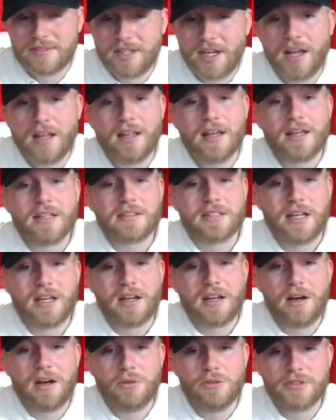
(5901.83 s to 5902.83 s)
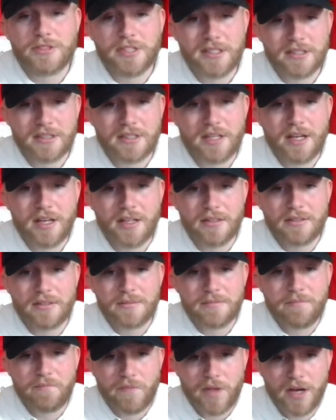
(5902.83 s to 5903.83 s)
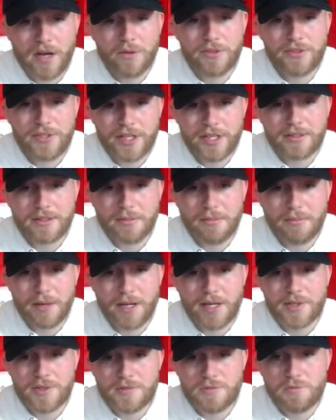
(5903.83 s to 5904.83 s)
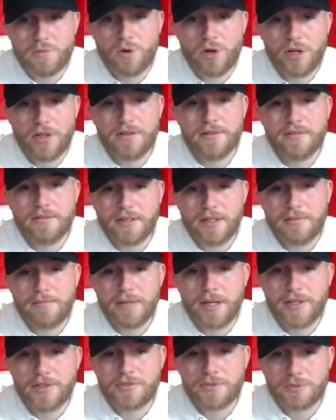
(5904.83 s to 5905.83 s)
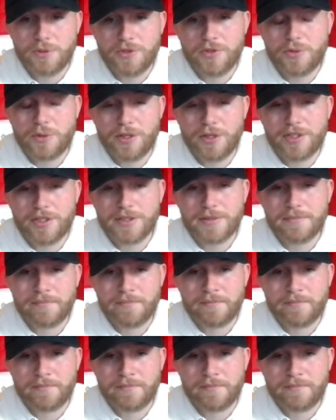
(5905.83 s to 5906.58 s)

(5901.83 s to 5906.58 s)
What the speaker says: I like that. I would take that. I would take the -1 at minus 120.